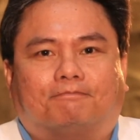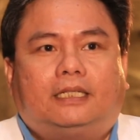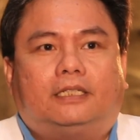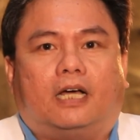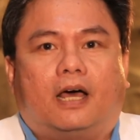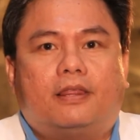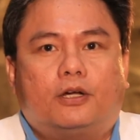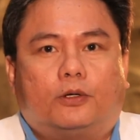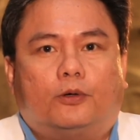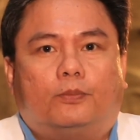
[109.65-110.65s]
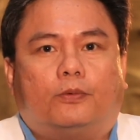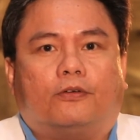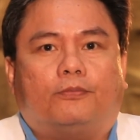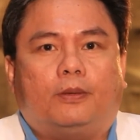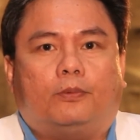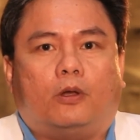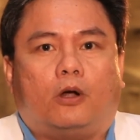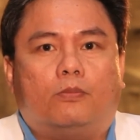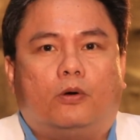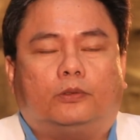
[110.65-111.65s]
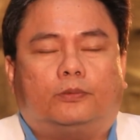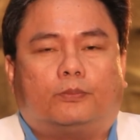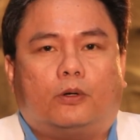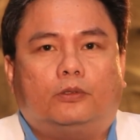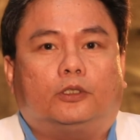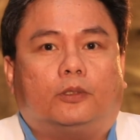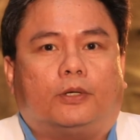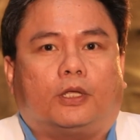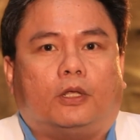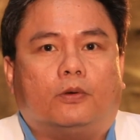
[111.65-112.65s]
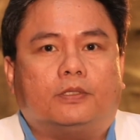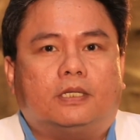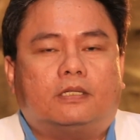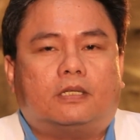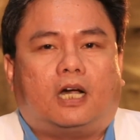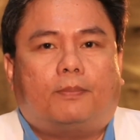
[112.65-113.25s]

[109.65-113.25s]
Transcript: And then the other group of people are most prone to tuberculosis